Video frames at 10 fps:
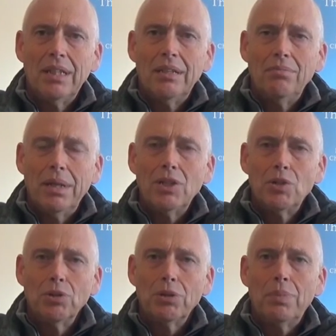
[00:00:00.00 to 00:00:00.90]
make
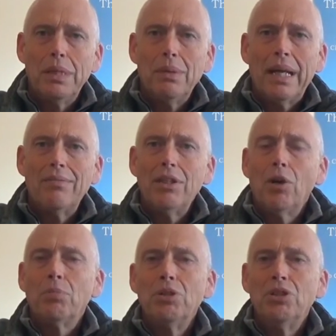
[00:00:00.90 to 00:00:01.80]
sure that people have the
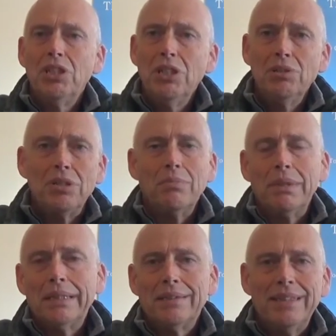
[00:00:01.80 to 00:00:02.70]
option to use it,
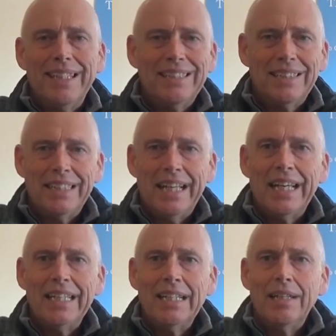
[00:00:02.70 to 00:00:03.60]
because at the end of the day,
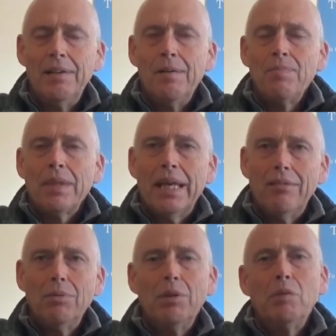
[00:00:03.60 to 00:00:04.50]

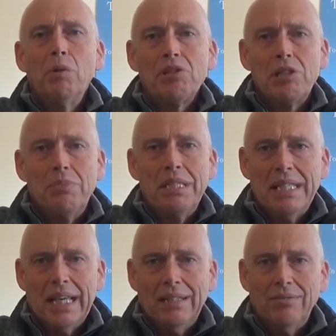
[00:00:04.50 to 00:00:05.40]
everybody wants to be
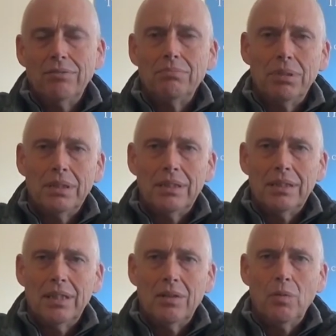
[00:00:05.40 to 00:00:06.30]
safe, but
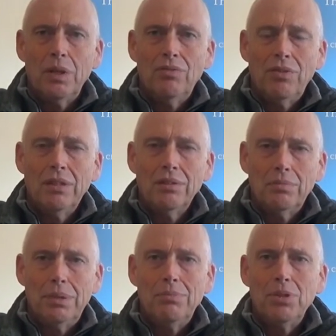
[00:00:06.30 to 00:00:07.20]
we feel that
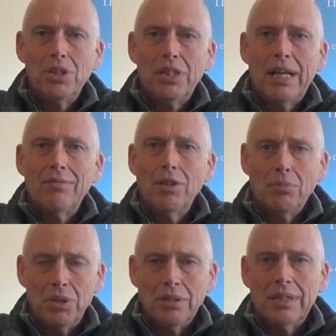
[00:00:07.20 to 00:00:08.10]
people should have an
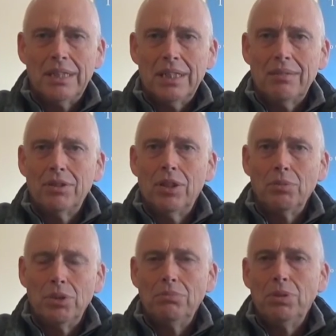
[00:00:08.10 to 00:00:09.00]
option. They should have an
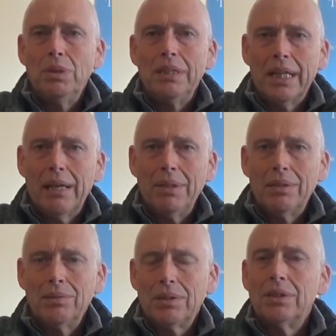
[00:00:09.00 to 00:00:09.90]
option between the
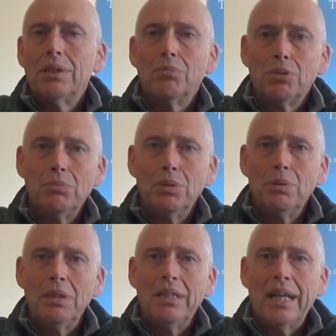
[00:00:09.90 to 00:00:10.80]
chemicals and an option
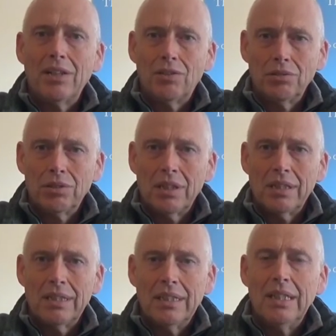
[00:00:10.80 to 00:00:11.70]
between the natural side,
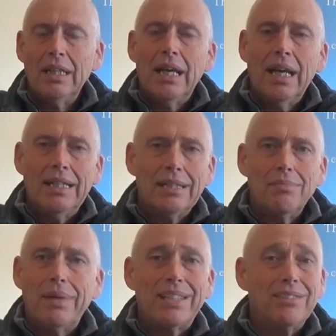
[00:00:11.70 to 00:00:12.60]
and it's a
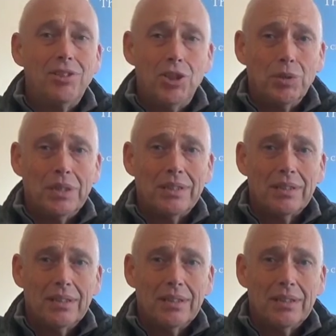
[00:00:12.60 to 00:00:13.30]
matter of choice.